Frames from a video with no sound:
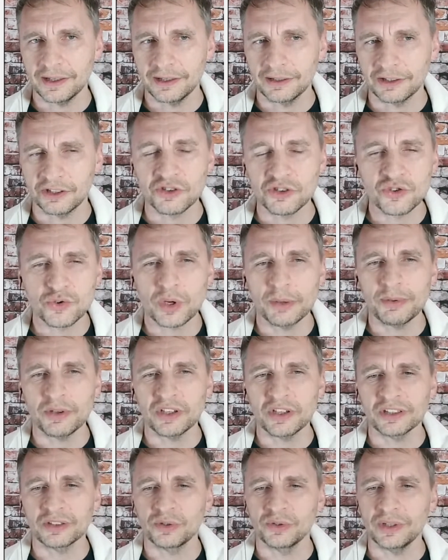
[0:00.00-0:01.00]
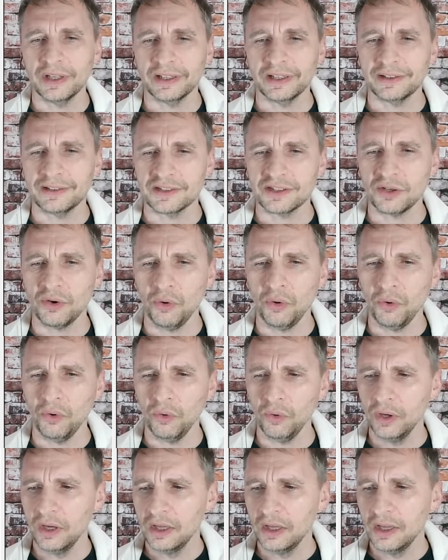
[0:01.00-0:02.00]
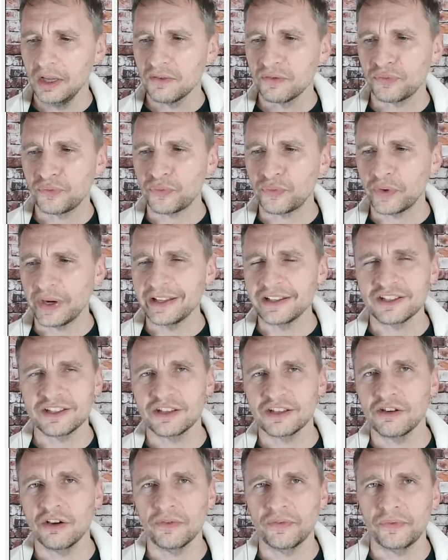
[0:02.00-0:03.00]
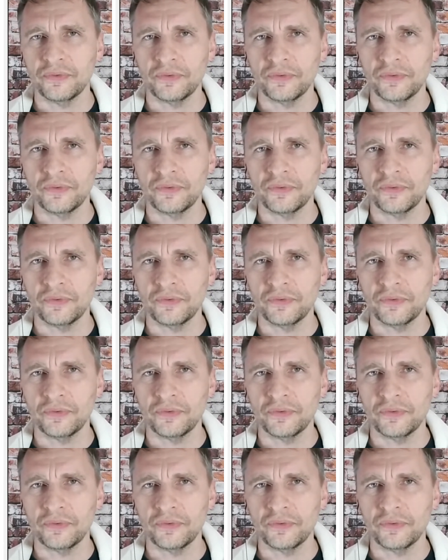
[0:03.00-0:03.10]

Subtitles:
contributing to like this whole frenzy of